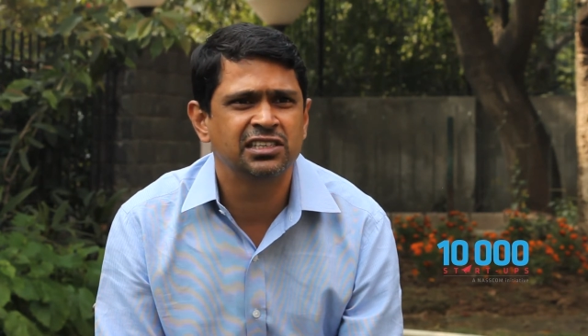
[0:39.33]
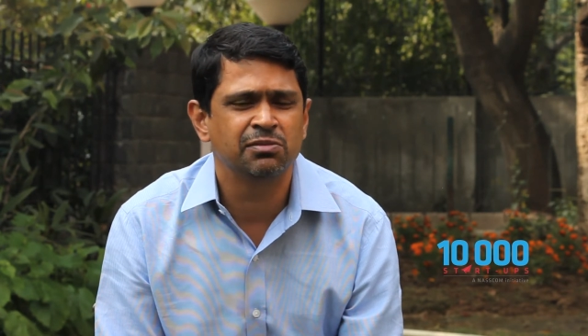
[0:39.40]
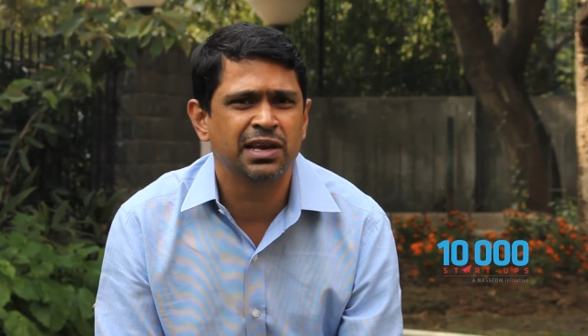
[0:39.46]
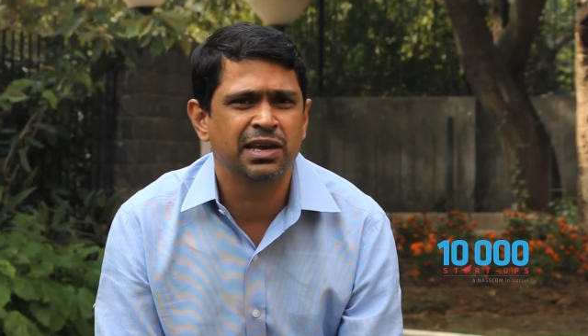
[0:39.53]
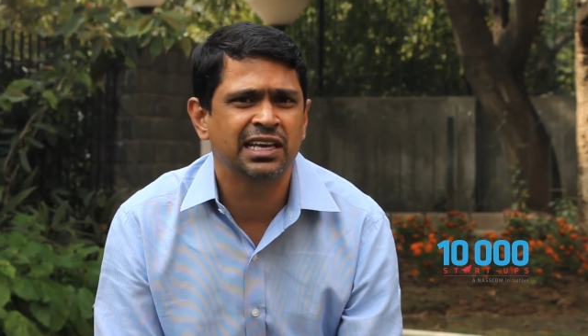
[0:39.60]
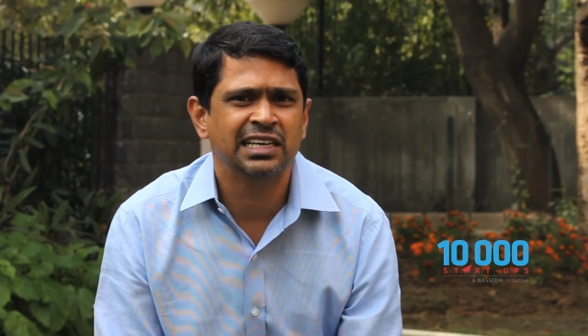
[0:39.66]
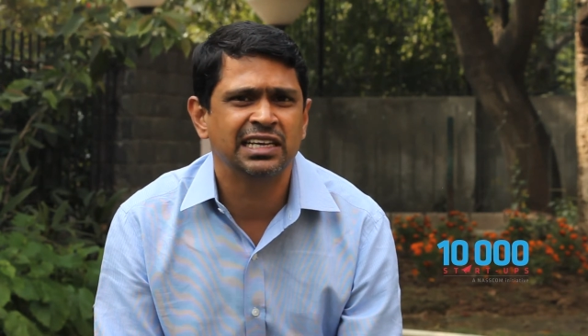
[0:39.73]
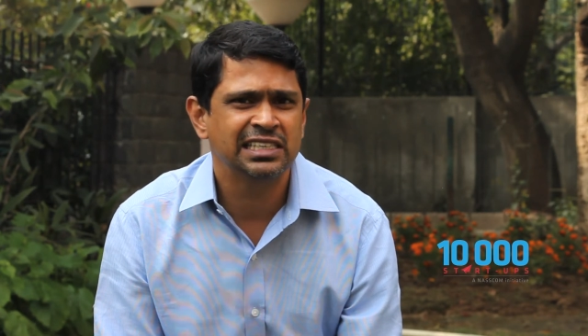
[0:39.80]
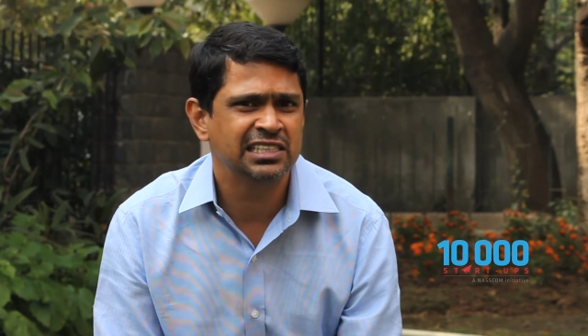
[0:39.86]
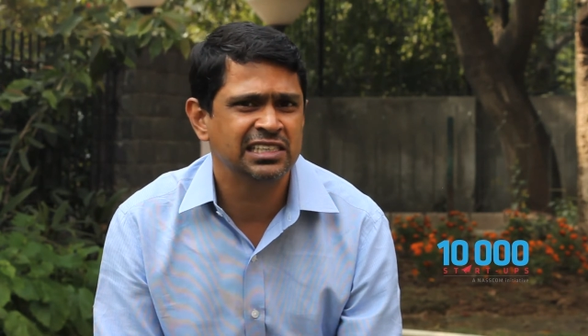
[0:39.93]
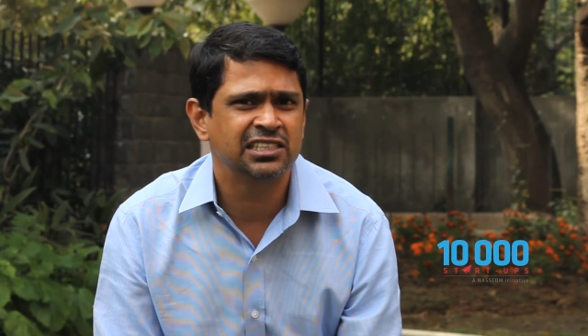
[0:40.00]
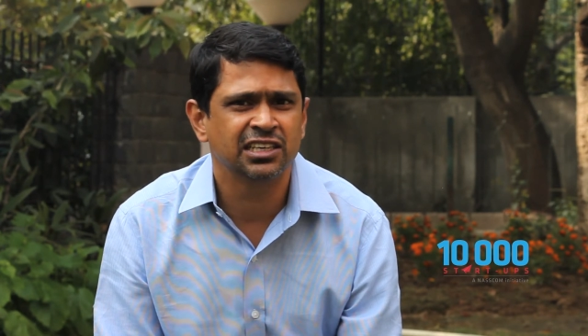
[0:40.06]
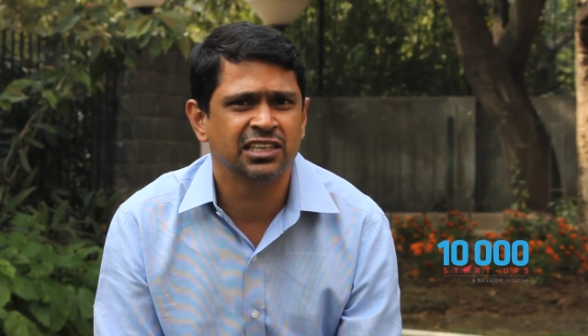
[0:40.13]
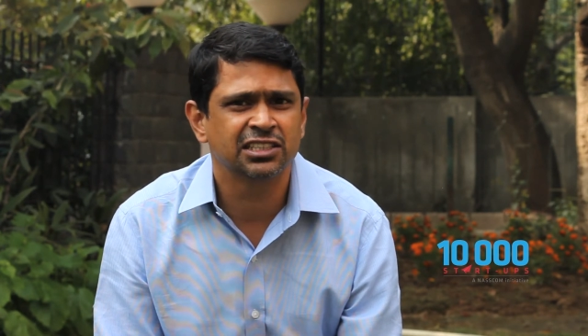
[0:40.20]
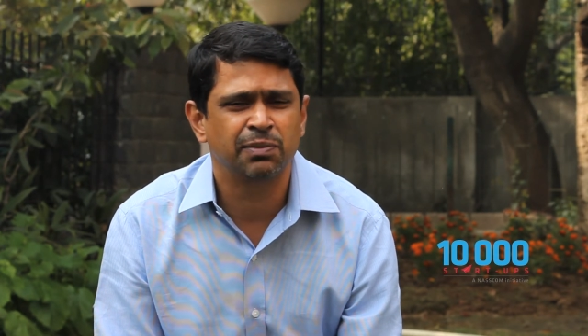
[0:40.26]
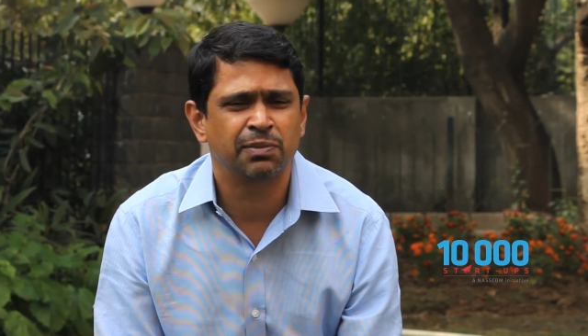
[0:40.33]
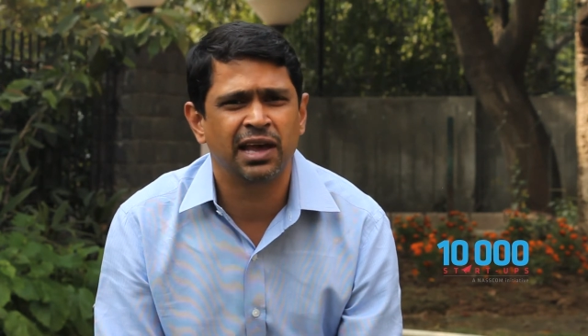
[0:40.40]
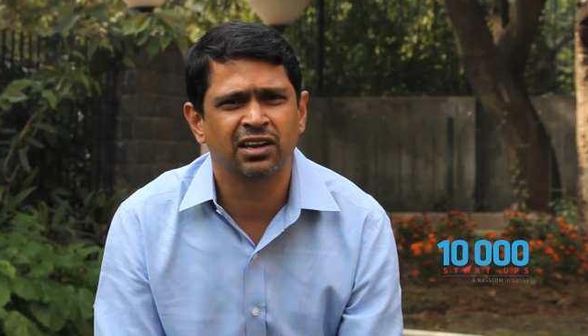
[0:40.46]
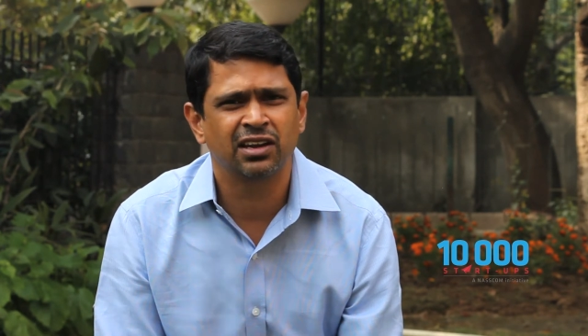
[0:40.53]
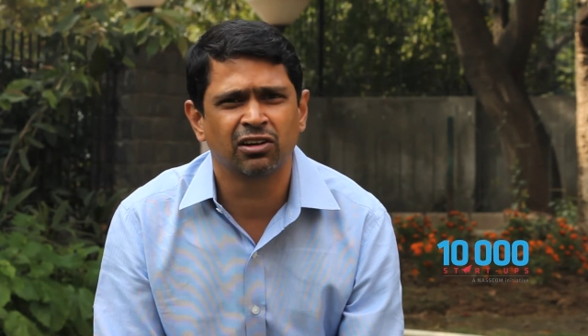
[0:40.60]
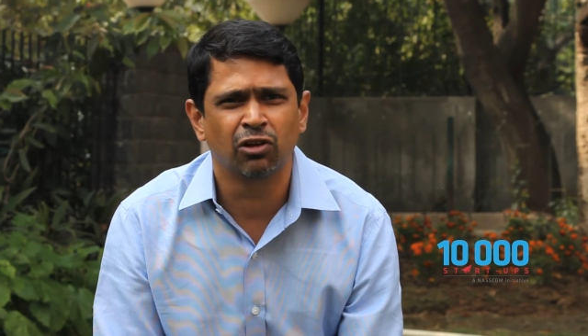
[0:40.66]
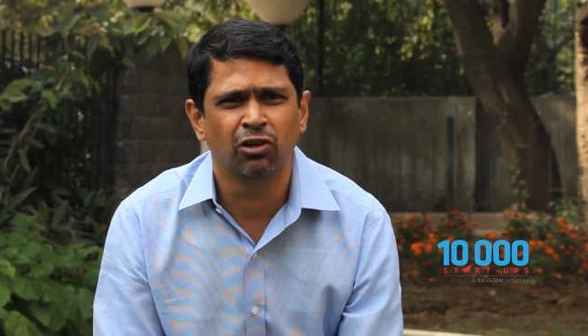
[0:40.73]
to make it easy to
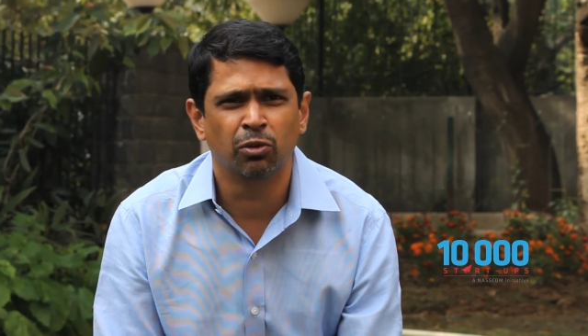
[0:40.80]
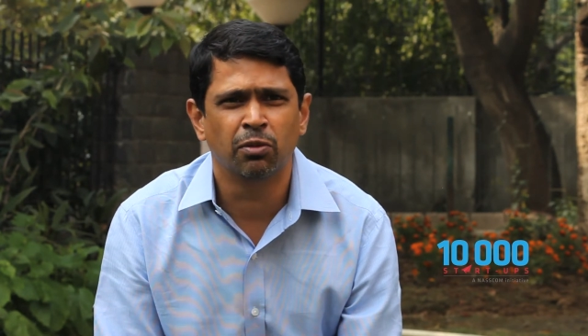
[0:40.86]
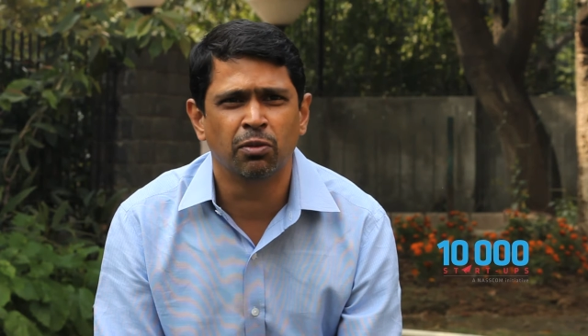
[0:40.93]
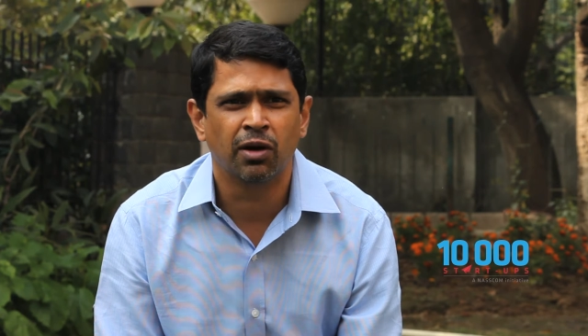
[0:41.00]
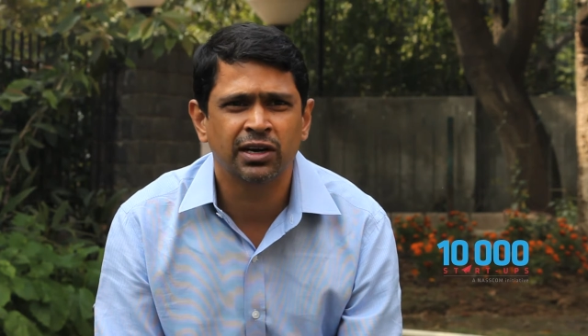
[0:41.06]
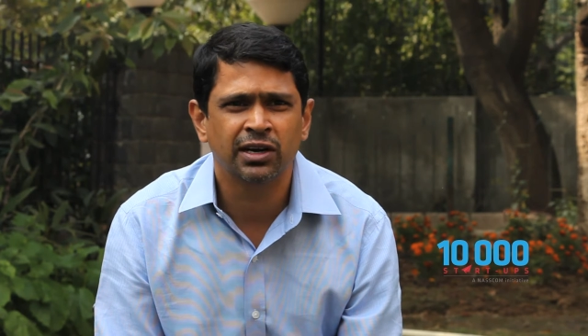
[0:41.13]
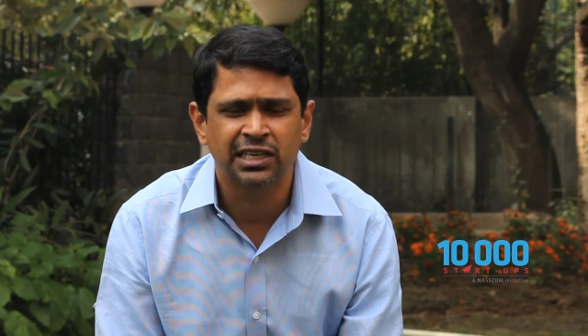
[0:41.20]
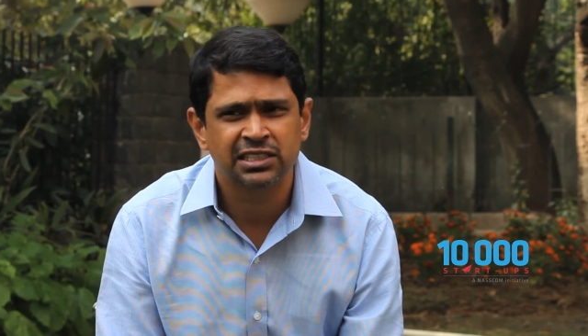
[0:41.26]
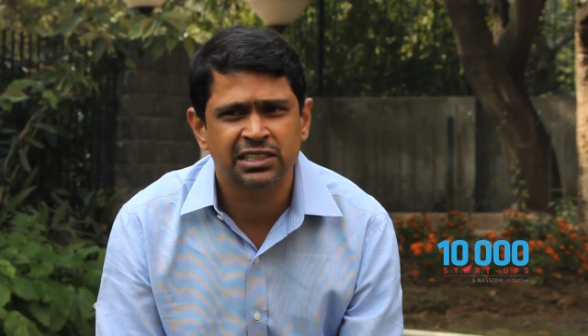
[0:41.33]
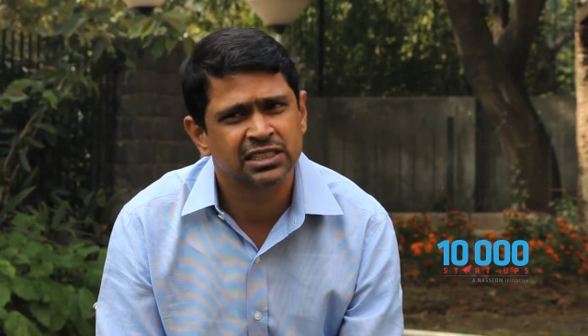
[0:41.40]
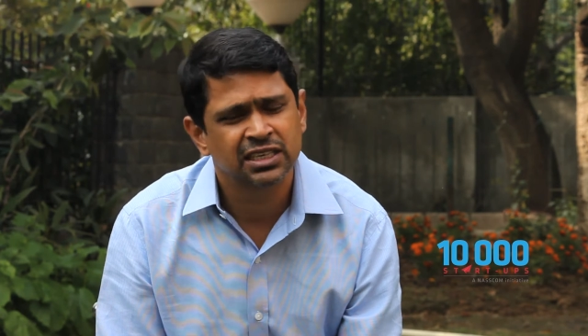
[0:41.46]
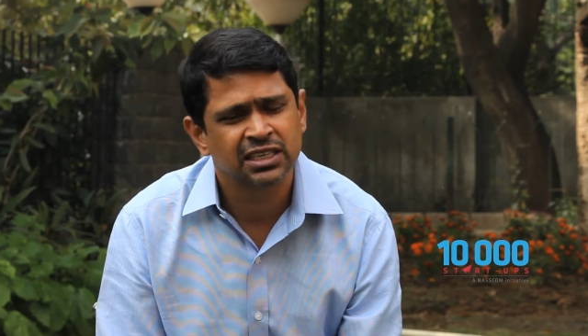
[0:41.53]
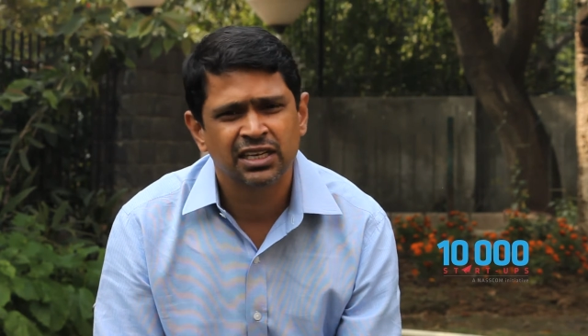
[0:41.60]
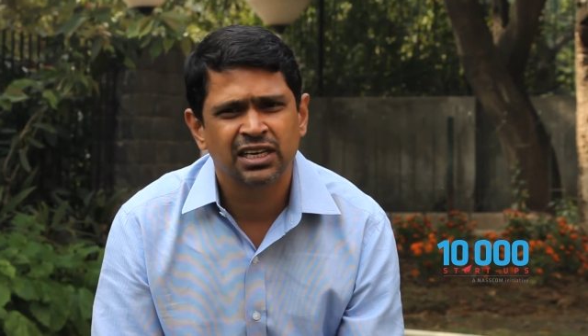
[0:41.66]
expand to global markets?